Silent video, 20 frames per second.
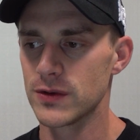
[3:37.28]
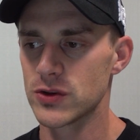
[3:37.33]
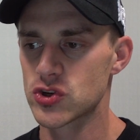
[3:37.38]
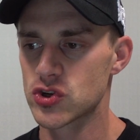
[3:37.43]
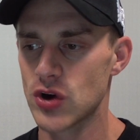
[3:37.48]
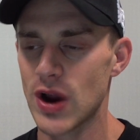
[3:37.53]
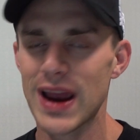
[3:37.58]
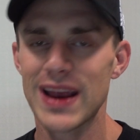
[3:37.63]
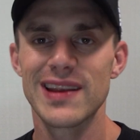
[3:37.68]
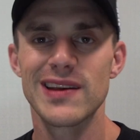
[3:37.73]

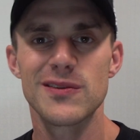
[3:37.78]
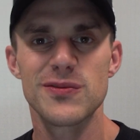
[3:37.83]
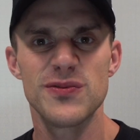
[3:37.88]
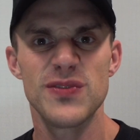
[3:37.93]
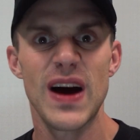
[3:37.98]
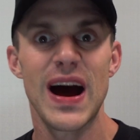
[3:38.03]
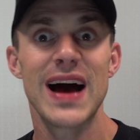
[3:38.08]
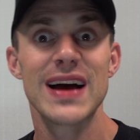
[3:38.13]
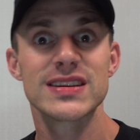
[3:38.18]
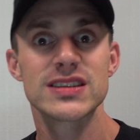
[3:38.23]
training
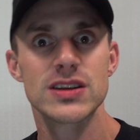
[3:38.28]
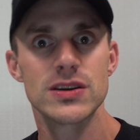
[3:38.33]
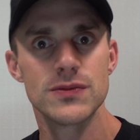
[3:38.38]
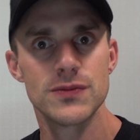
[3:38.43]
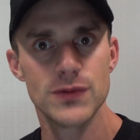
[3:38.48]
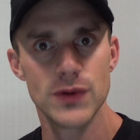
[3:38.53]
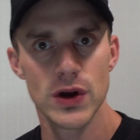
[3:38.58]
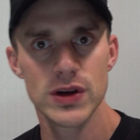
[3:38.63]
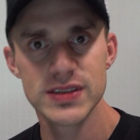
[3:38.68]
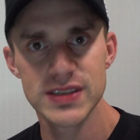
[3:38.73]

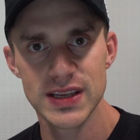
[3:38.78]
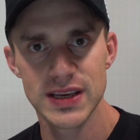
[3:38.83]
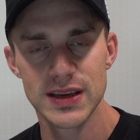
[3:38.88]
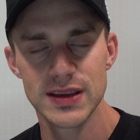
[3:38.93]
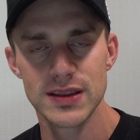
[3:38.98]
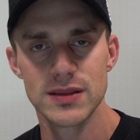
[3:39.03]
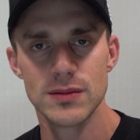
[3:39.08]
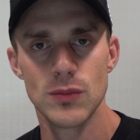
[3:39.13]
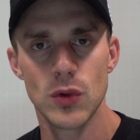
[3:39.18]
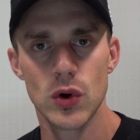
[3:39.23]
fasted first thing
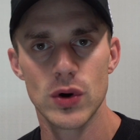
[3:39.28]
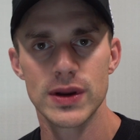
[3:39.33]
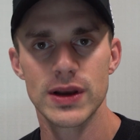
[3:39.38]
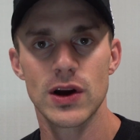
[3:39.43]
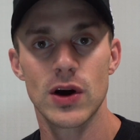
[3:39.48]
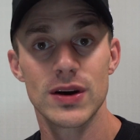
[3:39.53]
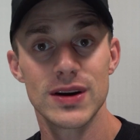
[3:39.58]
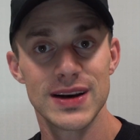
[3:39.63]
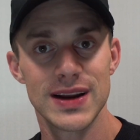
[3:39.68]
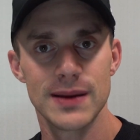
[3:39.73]
in the
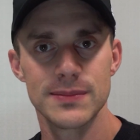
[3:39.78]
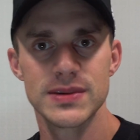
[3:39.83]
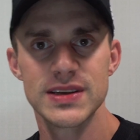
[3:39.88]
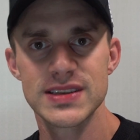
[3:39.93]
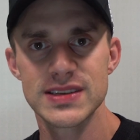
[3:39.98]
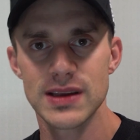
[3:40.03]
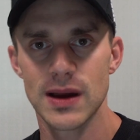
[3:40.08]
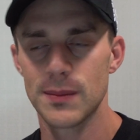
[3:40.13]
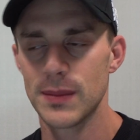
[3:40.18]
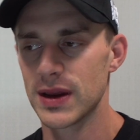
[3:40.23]
morning on an empty
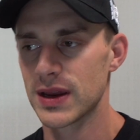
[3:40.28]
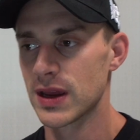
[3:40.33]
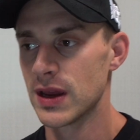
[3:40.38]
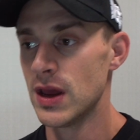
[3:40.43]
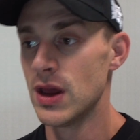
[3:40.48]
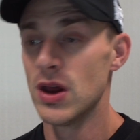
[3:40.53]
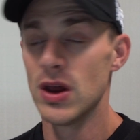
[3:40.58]
stomach,